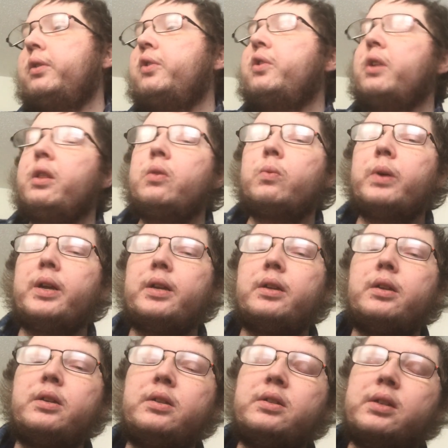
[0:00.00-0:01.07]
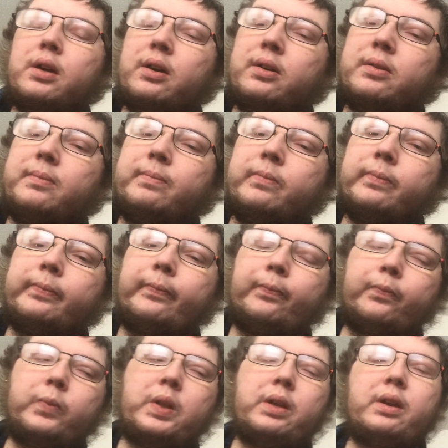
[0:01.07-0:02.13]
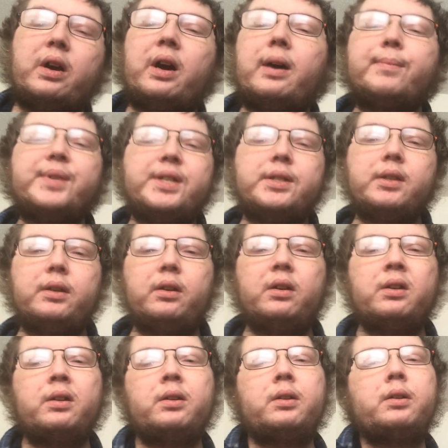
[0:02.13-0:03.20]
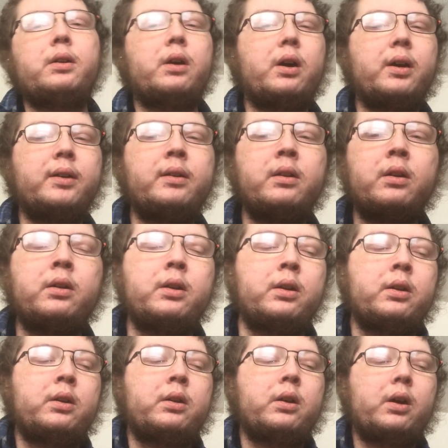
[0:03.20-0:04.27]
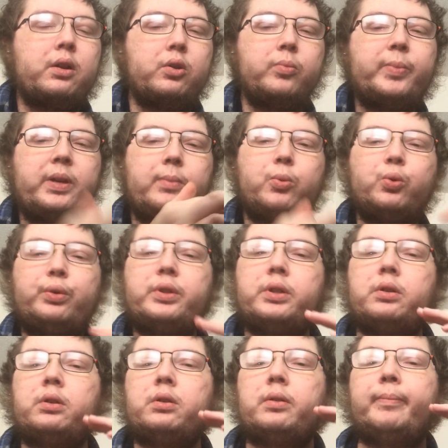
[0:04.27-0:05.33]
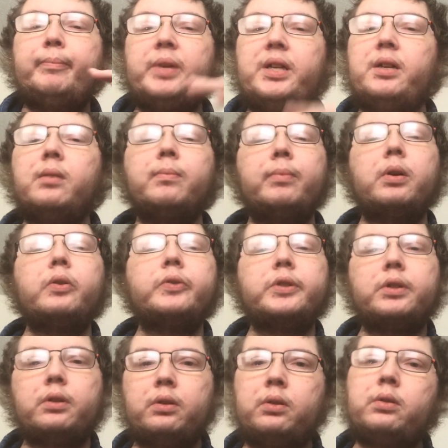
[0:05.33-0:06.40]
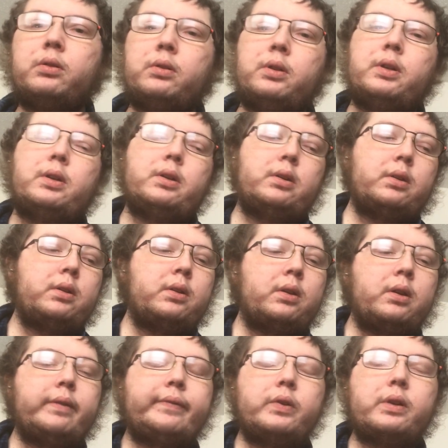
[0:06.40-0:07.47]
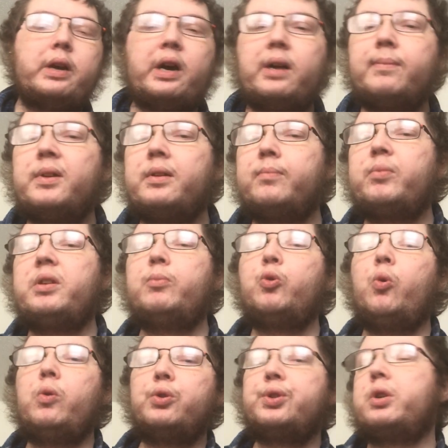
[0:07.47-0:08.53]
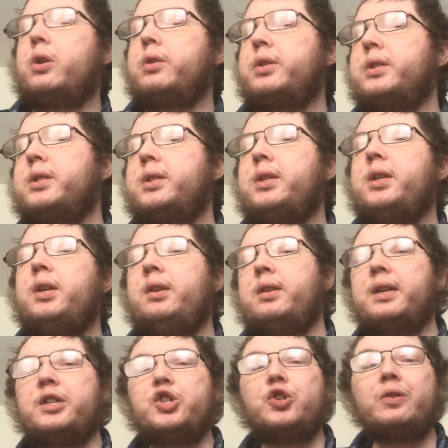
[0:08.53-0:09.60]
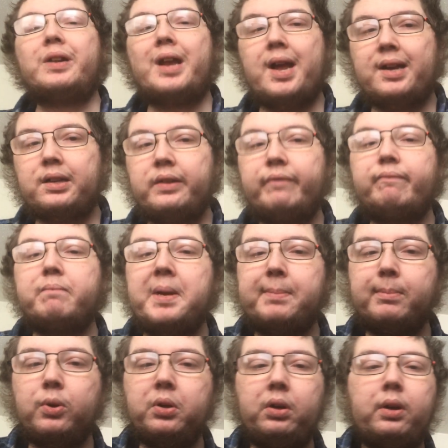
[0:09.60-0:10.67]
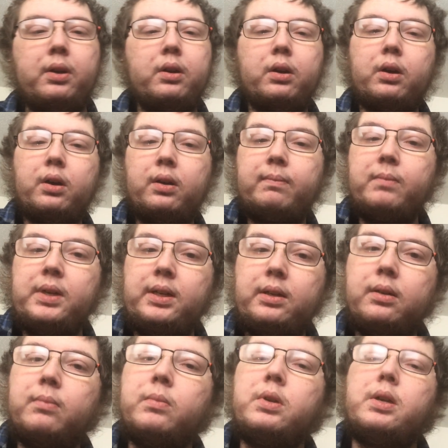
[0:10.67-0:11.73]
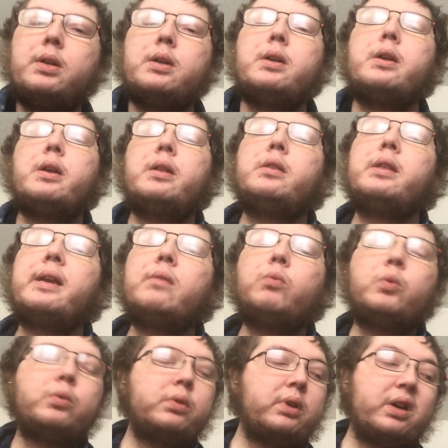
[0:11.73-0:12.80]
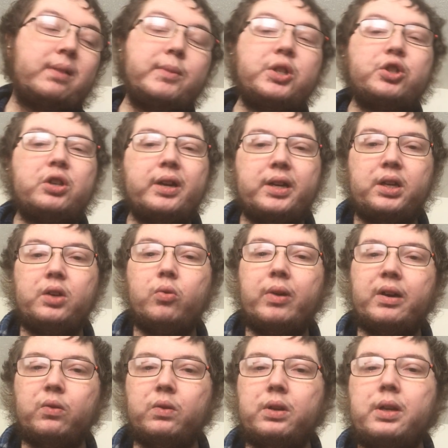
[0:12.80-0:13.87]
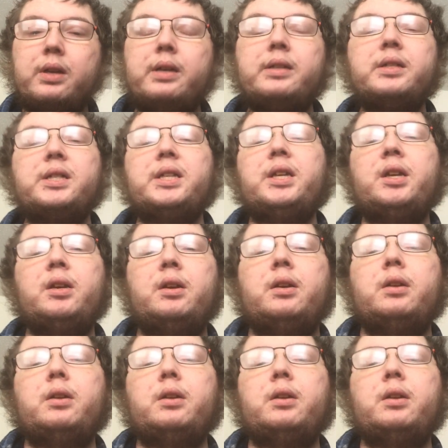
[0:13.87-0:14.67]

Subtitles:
Another way is commenting on other people's Medium post. If you comment, people will start to see that you're an active member on Medium, and they will come and check you out and see,